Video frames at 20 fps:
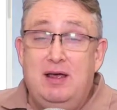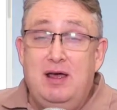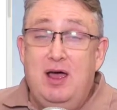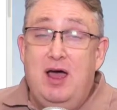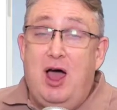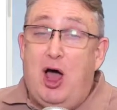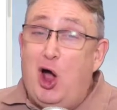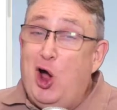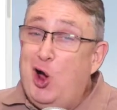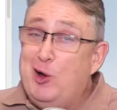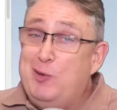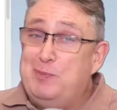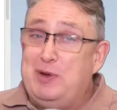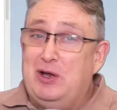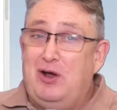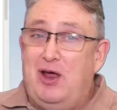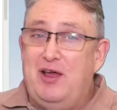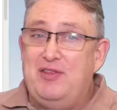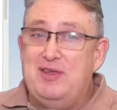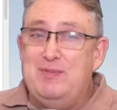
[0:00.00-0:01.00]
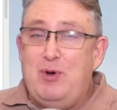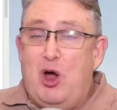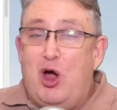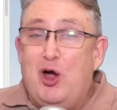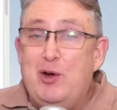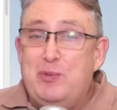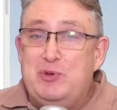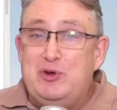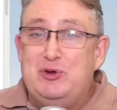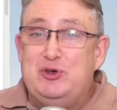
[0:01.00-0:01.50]
I hope you like them,
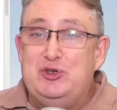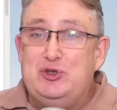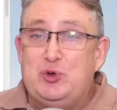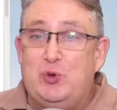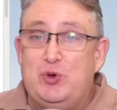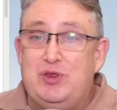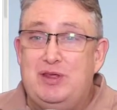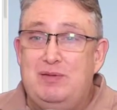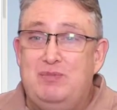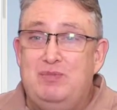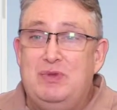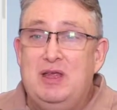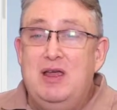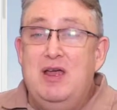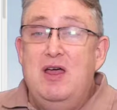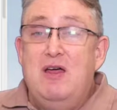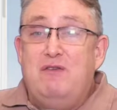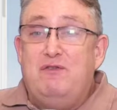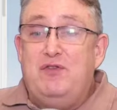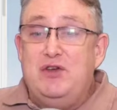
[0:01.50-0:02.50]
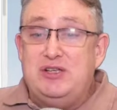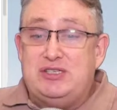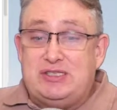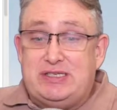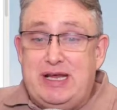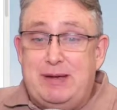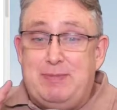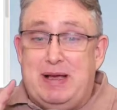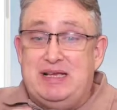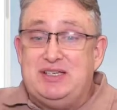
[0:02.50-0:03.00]
hope you enjoy them. First
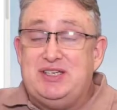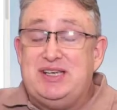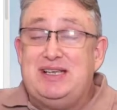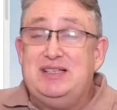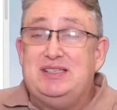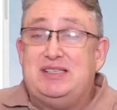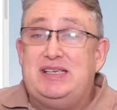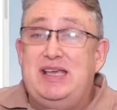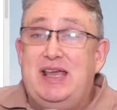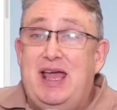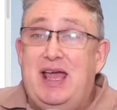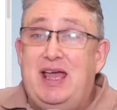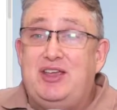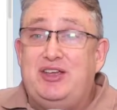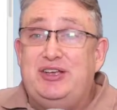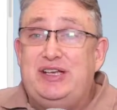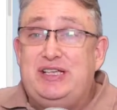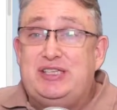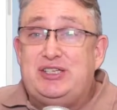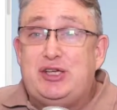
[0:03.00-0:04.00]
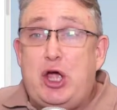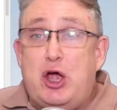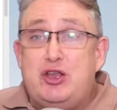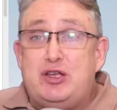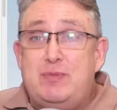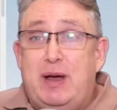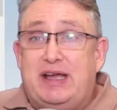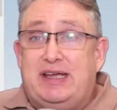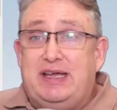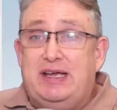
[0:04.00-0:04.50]
step, as you can see here, you need to go to
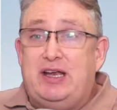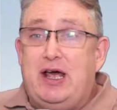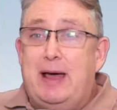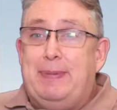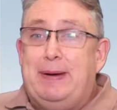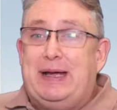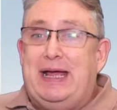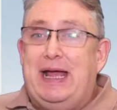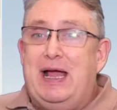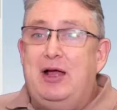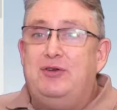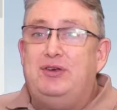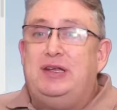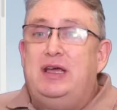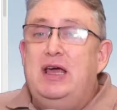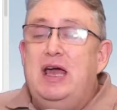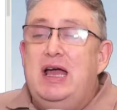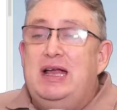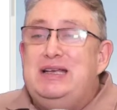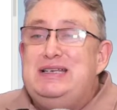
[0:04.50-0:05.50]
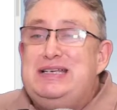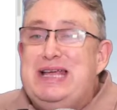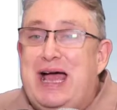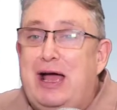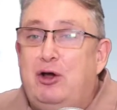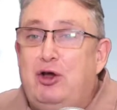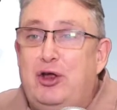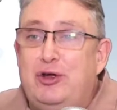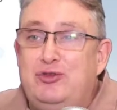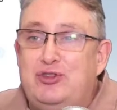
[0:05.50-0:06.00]
my GitHub account,
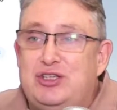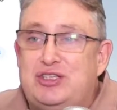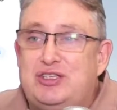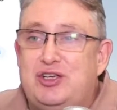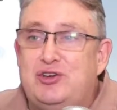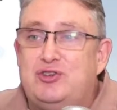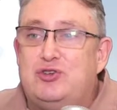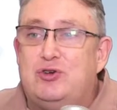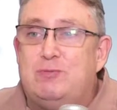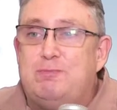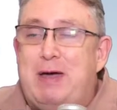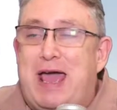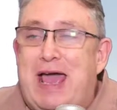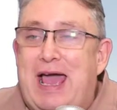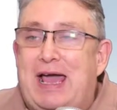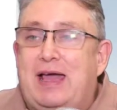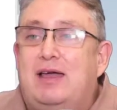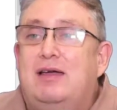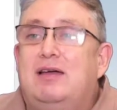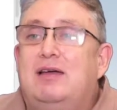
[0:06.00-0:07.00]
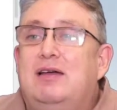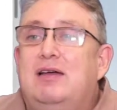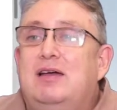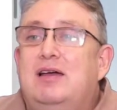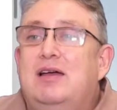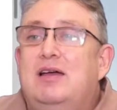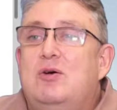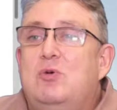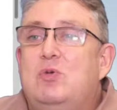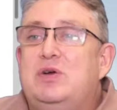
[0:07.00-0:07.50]
download the social pack,
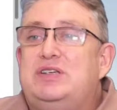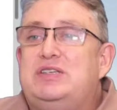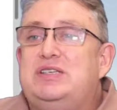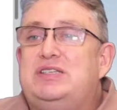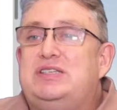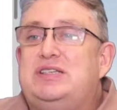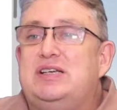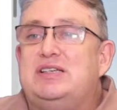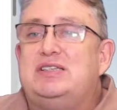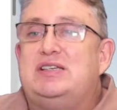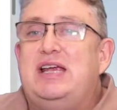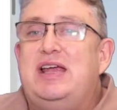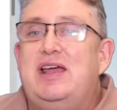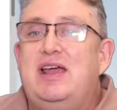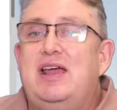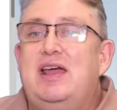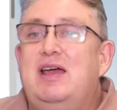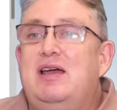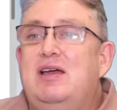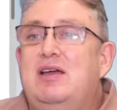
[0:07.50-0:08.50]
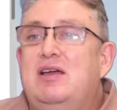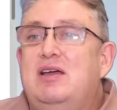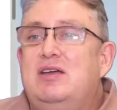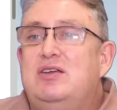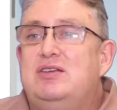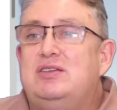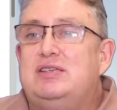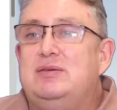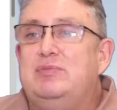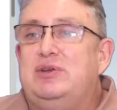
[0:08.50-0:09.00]
which is just here,
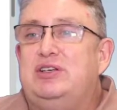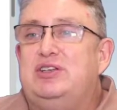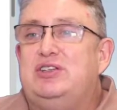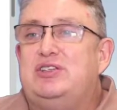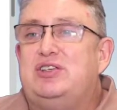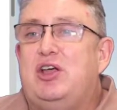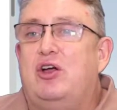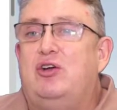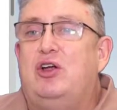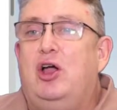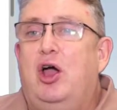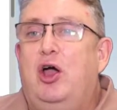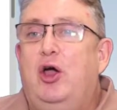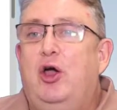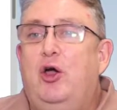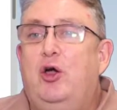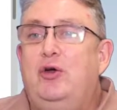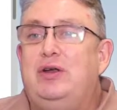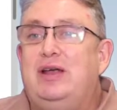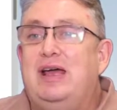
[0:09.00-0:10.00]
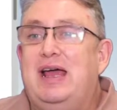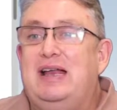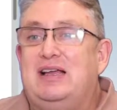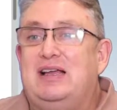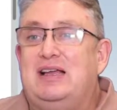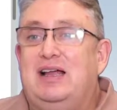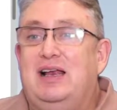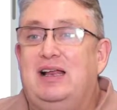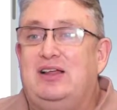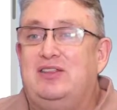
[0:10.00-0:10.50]
you simply just go code and
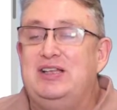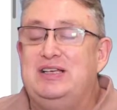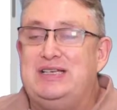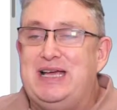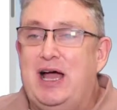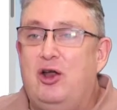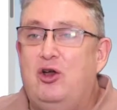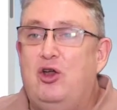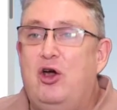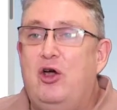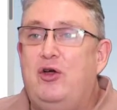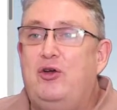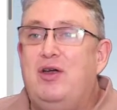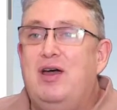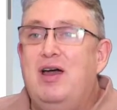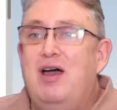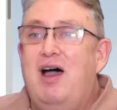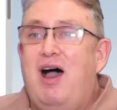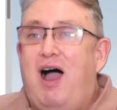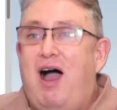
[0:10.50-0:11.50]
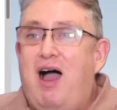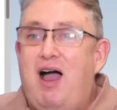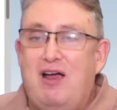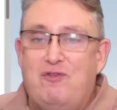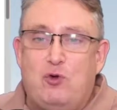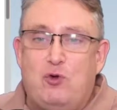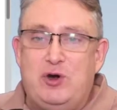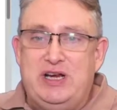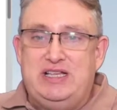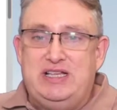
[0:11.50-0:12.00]
click the download. I've
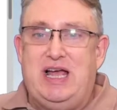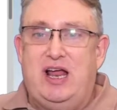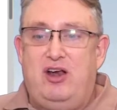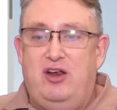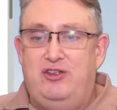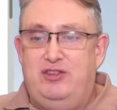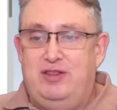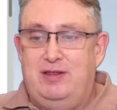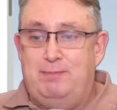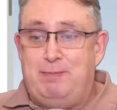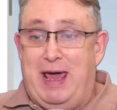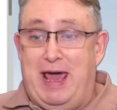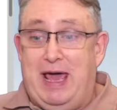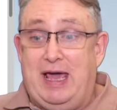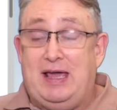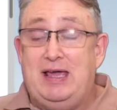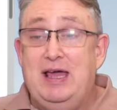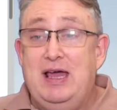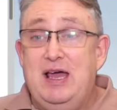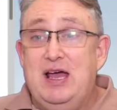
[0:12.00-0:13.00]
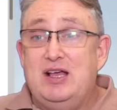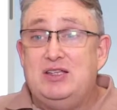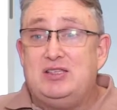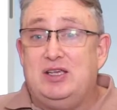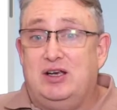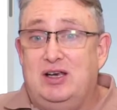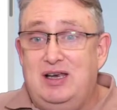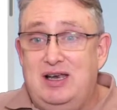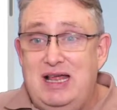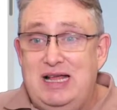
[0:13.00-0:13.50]
already downloaded the pack, so
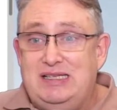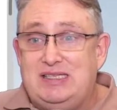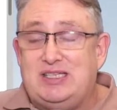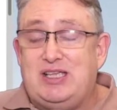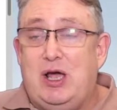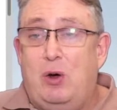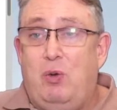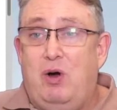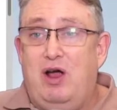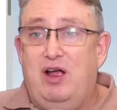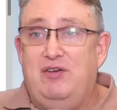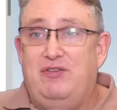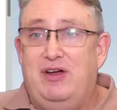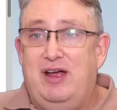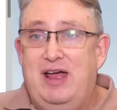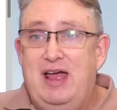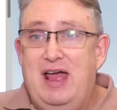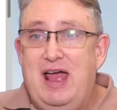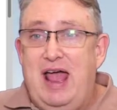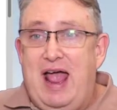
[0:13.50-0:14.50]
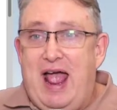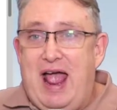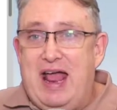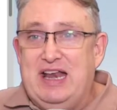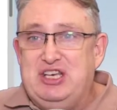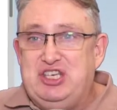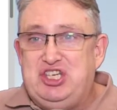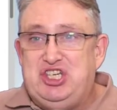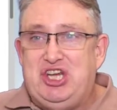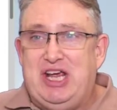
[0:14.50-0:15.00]
let's go over
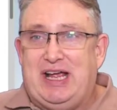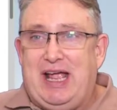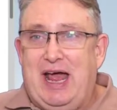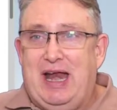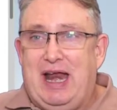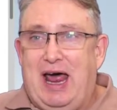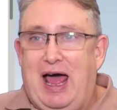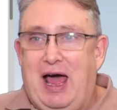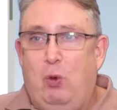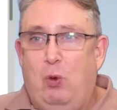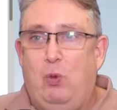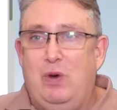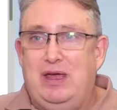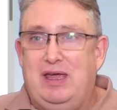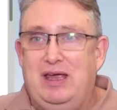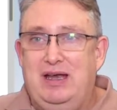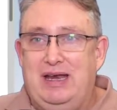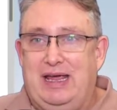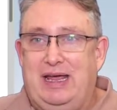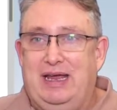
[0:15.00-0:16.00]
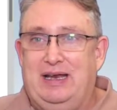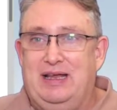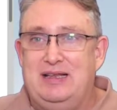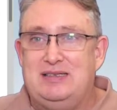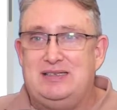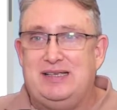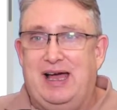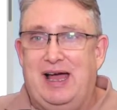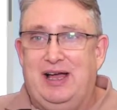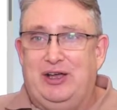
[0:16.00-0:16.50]
and check out how we can
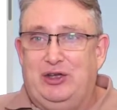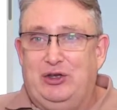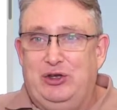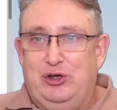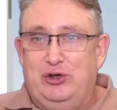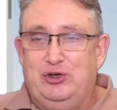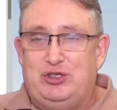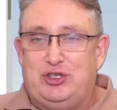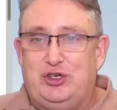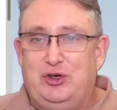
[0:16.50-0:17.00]
edit a YouTube